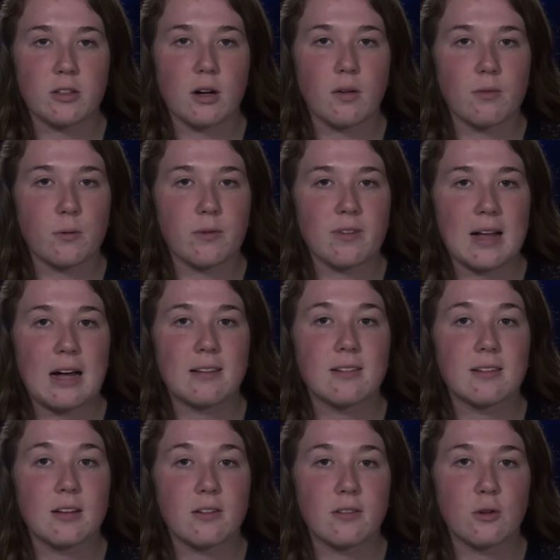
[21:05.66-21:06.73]
of the
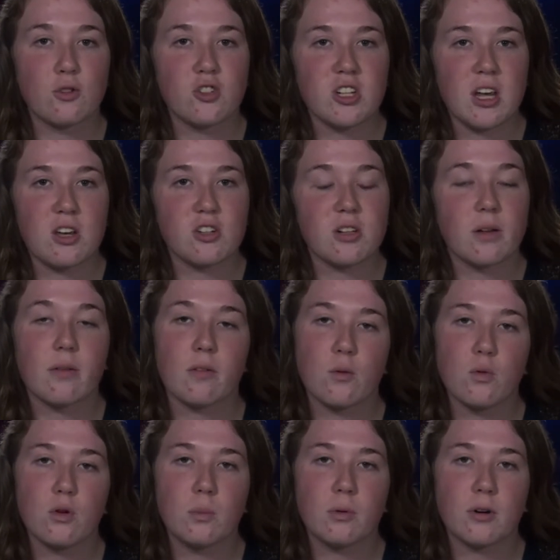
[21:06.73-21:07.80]
Wisconsin Association of
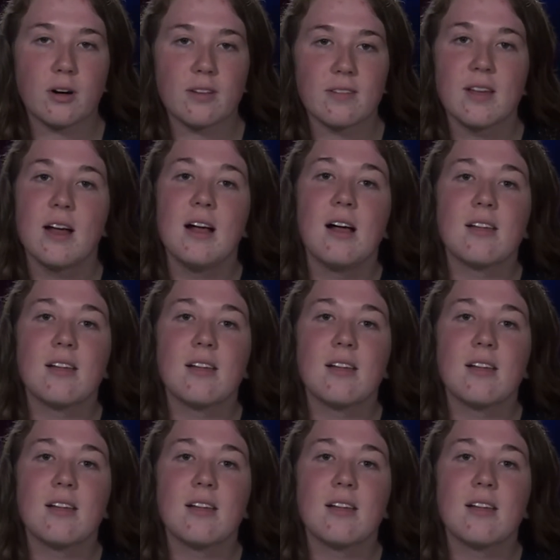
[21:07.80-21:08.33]
School Boards,